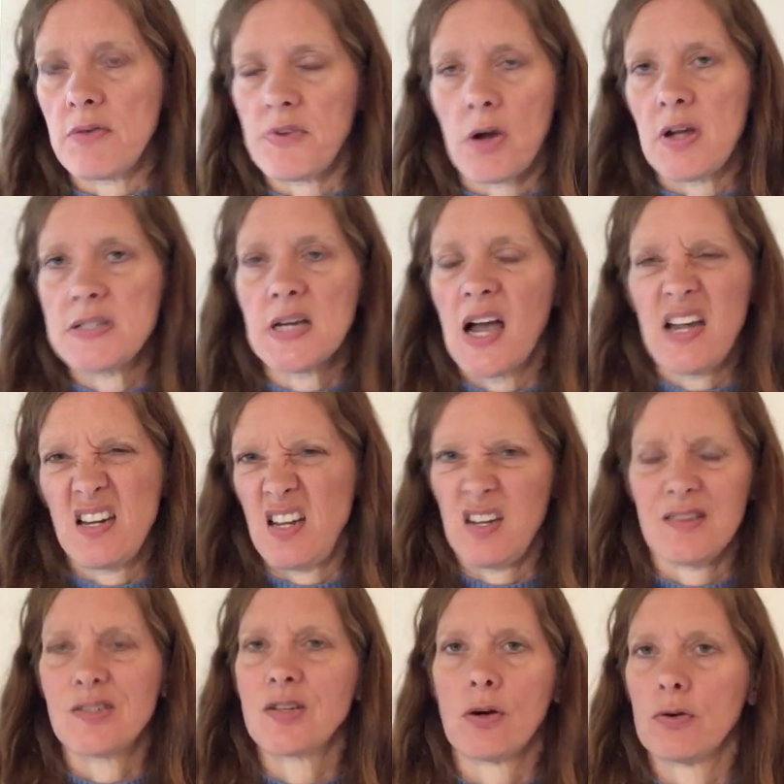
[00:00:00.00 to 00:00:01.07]
very tiny,
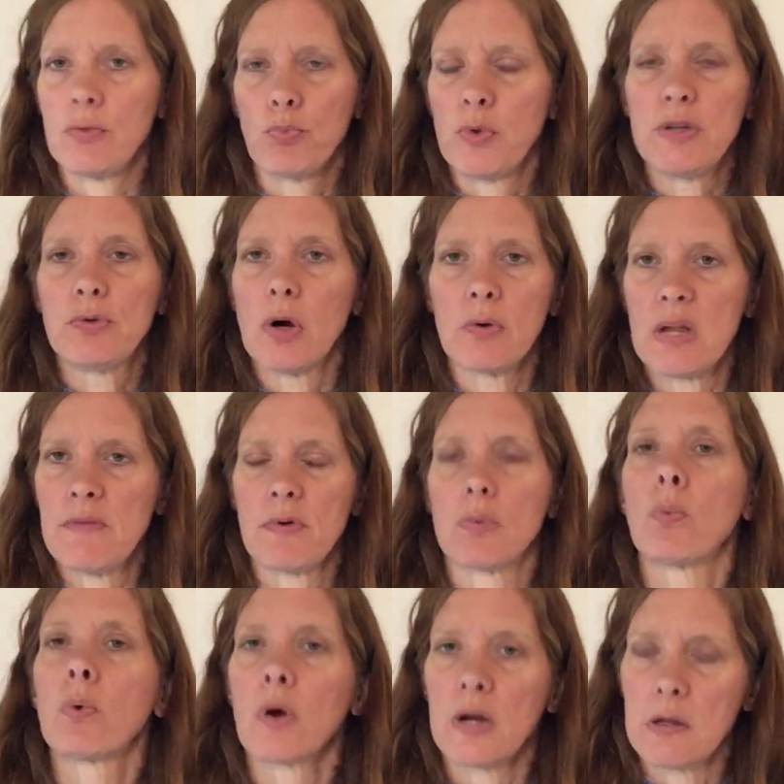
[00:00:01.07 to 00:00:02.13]
and so we don't
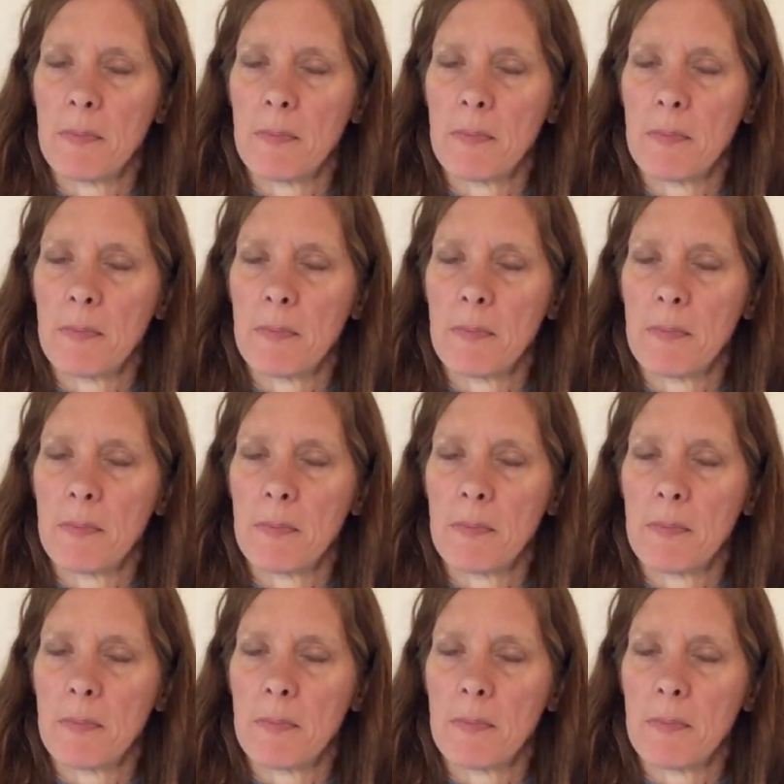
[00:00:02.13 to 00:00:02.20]
even worry